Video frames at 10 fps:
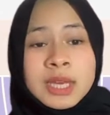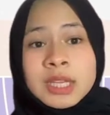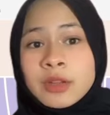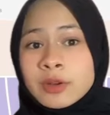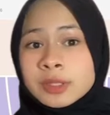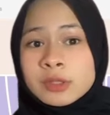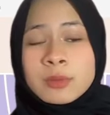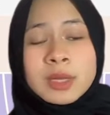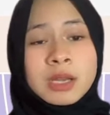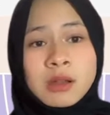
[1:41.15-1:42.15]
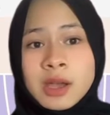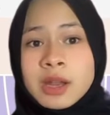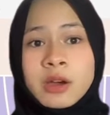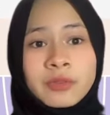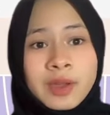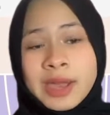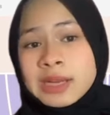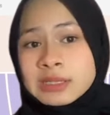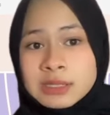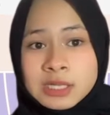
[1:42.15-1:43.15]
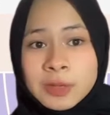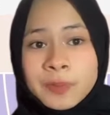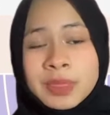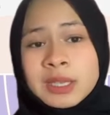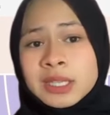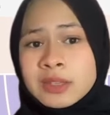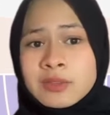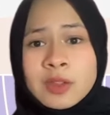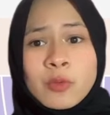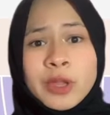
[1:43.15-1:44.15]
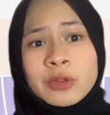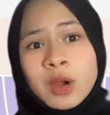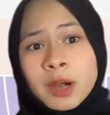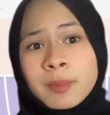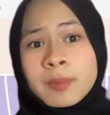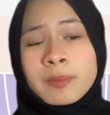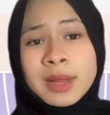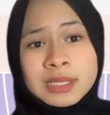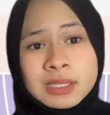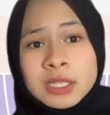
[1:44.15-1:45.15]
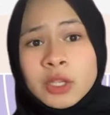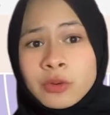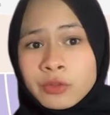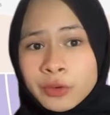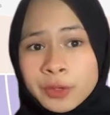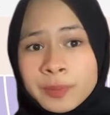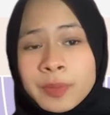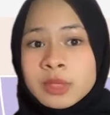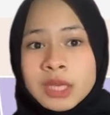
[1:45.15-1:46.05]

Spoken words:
We consume a lot of energy, even when you are plugging your phone.